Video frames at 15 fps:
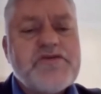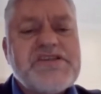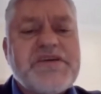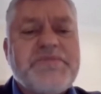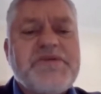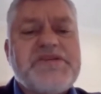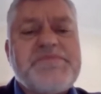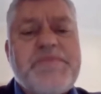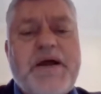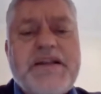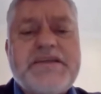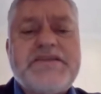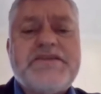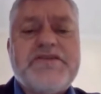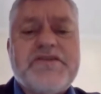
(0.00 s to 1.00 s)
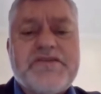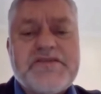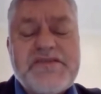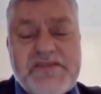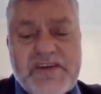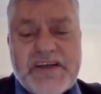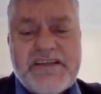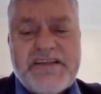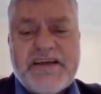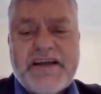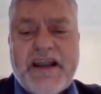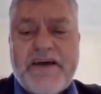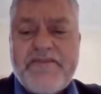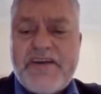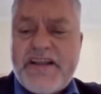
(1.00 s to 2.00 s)
forcing municipalities to restrict
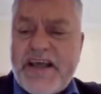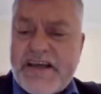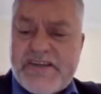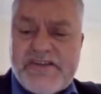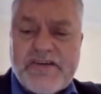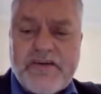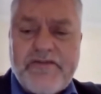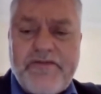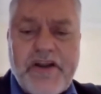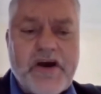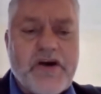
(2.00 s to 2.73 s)
the gravitational